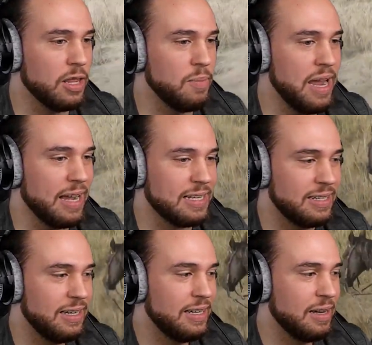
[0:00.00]
mix.
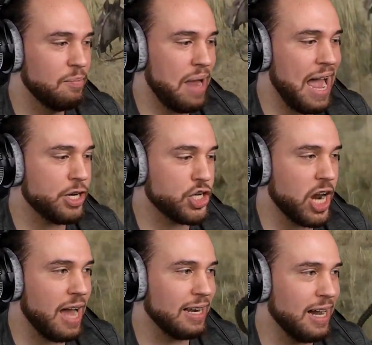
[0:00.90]
Bad
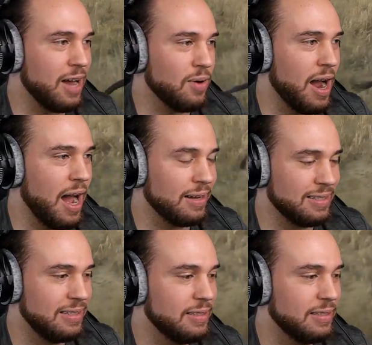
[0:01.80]
shot, got rocked.